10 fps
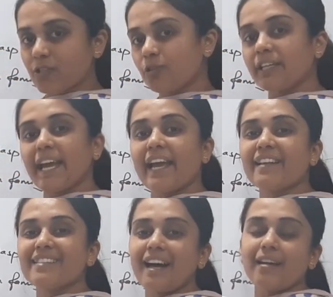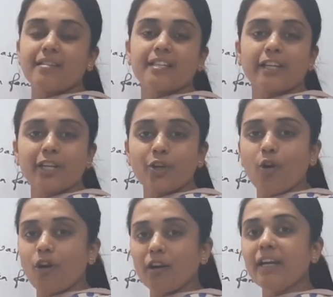So the eggs are
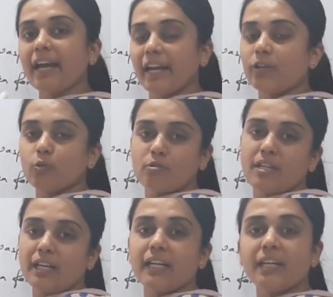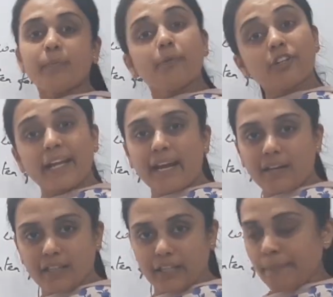secured and those are
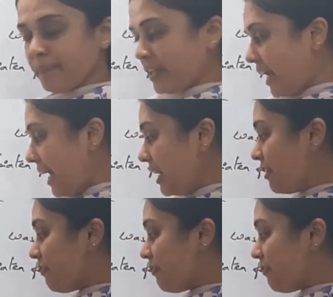protected, right?